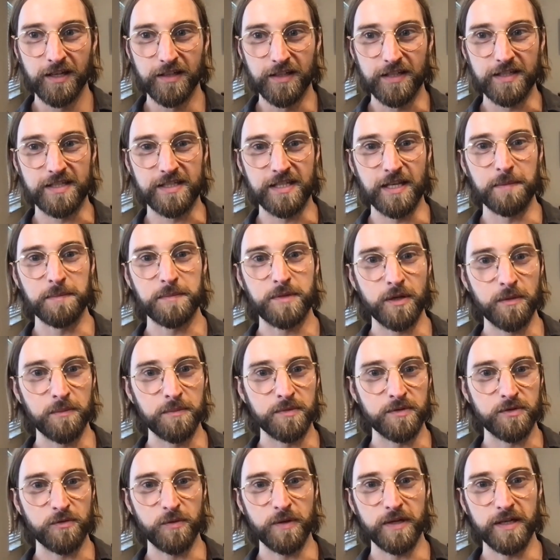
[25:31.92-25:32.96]
The
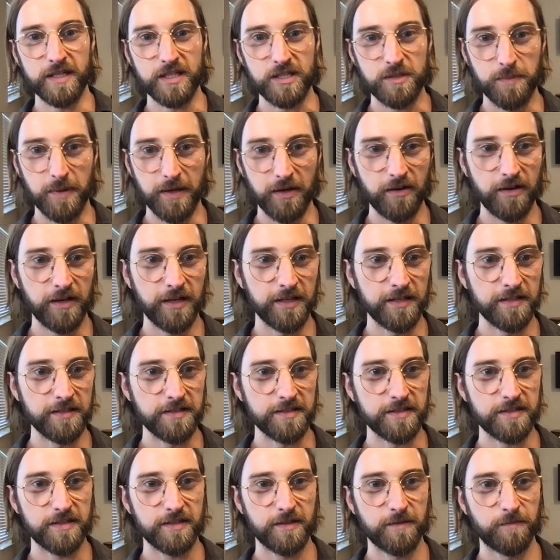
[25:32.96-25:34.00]
symptoms we
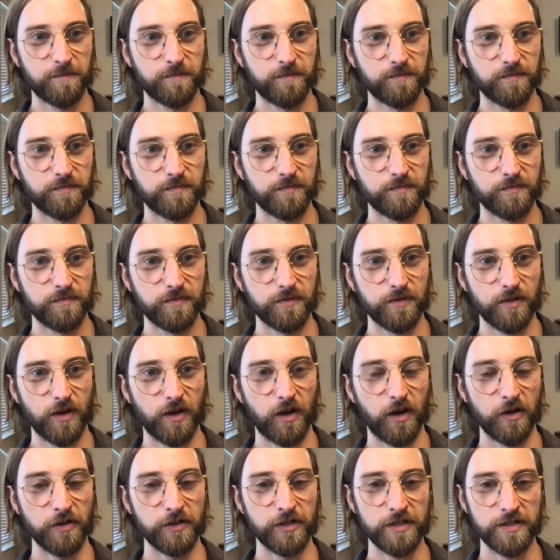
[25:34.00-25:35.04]
experience
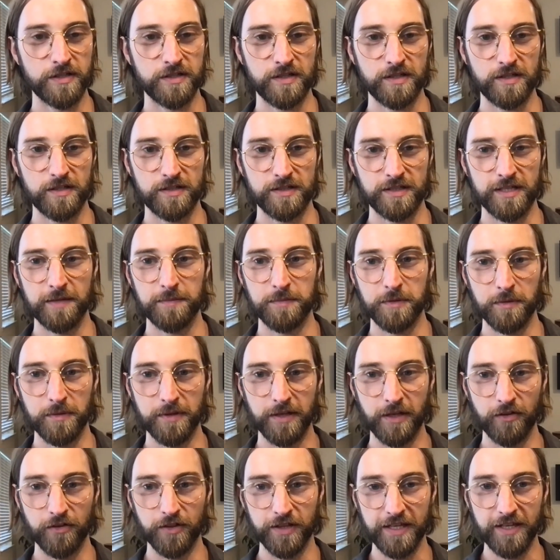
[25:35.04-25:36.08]
are just symptoms.
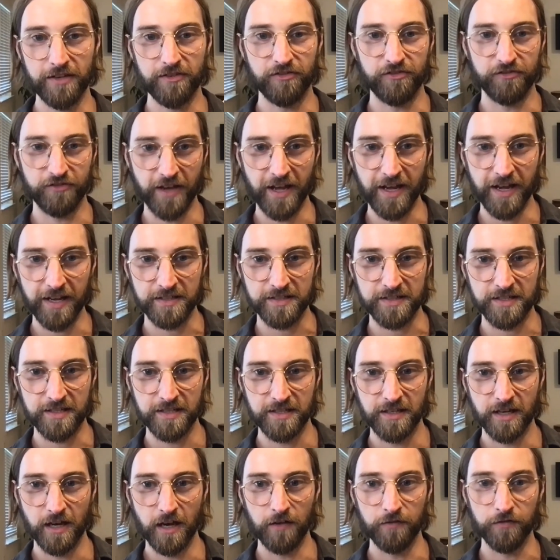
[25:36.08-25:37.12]
They're the effect
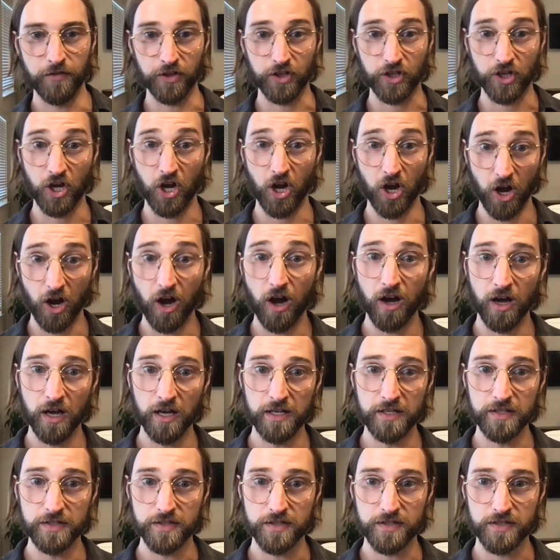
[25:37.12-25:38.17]
of the
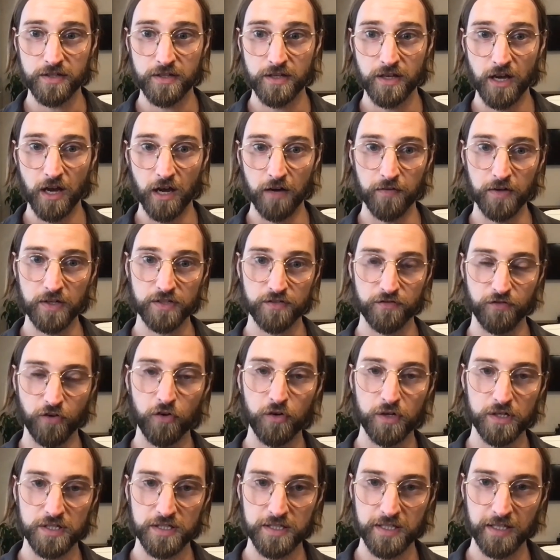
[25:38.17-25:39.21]
cause of us
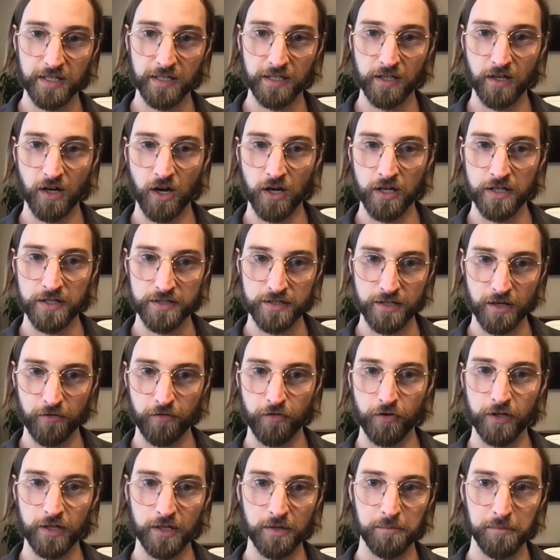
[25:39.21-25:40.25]
focusing on
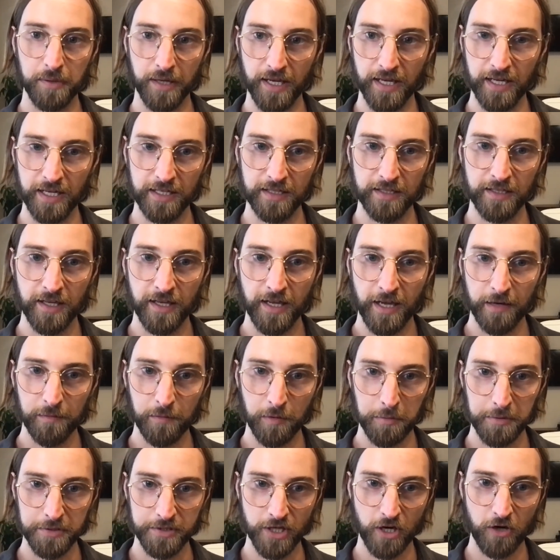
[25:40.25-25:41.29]
suffering and pain and
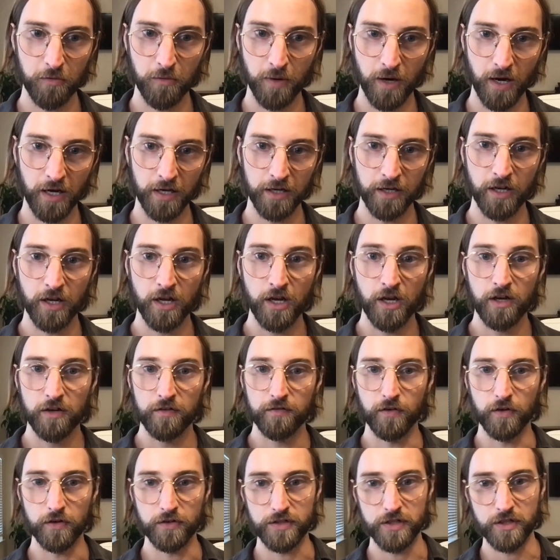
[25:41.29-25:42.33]
what we don't want
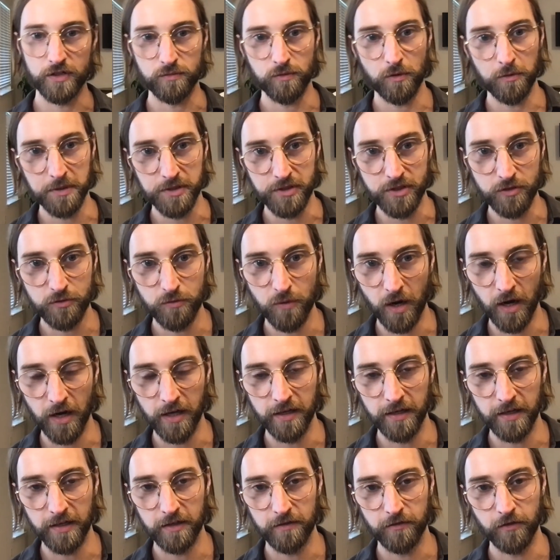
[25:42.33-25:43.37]
versus what we do
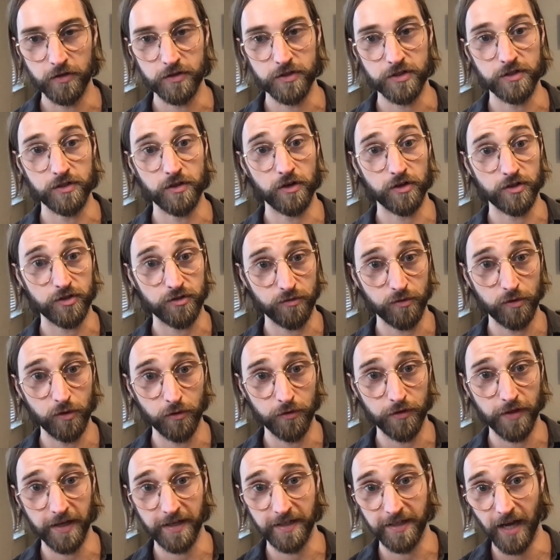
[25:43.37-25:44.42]
want, versus our
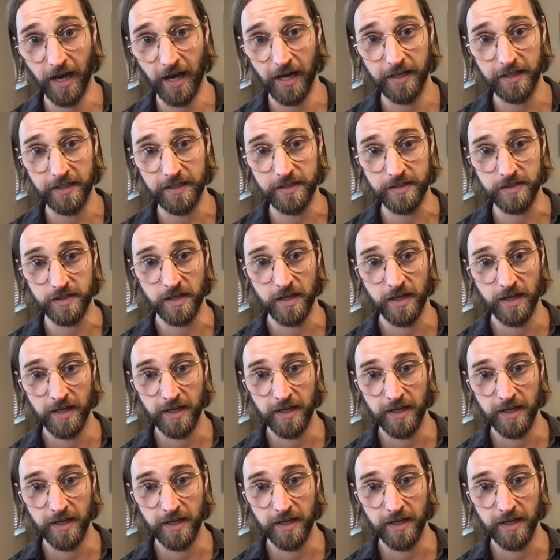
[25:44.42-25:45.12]
truth that God is,